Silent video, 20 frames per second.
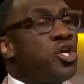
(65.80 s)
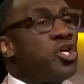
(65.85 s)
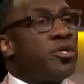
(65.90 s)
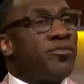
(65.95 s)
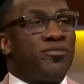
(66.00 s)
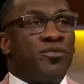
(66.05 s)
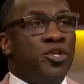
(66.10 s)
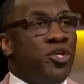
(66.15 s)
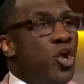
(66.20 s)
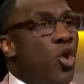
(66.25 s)
could
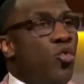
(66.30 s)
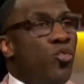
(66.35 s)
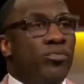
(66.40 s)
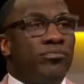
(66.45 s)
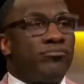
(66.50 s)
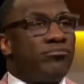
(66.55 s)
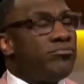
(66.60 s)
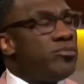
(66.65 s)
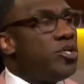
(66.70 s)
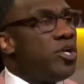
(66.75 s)
have, you
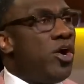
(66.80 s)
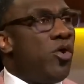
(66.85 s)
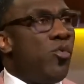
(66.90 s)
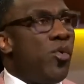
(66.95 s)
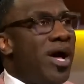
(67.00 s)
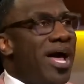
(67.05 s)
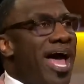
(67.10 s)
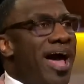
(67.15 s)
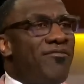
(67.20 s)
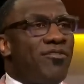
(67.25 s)
know
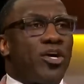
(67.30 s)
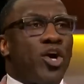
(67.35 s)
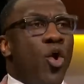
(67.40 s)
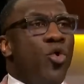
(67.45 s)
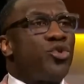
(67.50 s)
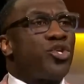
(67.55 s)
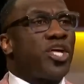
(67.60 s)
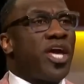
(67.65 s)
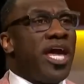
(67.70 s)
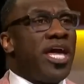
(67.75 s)
what, have a
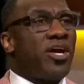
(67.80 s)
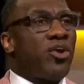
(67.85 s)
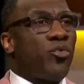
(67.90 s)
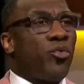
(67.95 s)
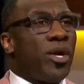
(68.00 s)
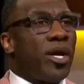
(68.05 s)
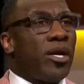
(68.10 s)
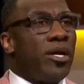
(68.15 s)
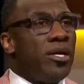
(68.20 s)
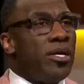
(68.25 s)
Coach K
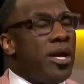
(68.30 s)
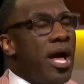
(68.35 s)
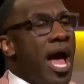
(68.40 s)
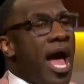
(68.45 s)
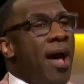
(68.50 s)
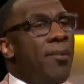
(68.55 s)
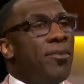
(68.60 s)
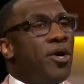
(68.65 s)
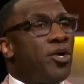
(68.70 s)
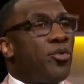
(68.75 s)
career. Mm-hmm.
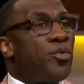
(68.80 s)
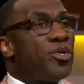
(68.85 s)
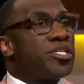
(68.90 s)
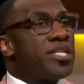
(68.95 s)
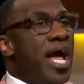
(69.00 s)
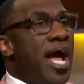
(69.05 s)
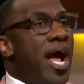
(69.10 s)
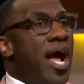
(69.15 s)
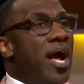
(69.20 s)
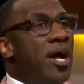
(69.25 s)
I'm going to
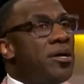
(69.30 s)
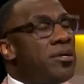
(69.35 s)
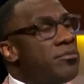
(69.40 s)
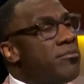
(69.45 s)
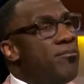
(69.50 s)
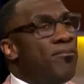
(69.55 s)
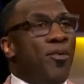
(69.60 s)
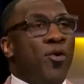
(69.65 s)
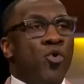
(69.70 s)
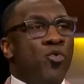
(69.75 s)
retire.
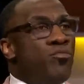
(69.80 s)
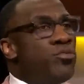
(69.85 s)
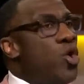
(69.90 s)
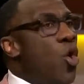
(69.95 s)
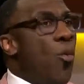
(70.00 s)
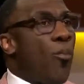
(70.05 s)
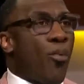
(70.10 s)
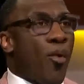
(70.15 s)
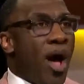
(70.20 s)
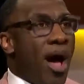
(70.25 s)
Boom,
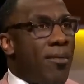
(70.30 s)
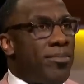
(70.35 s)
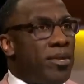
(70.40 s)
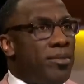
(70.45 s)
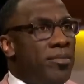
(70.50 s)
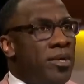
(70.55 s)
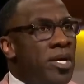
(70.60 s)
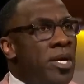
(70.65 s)
no problem.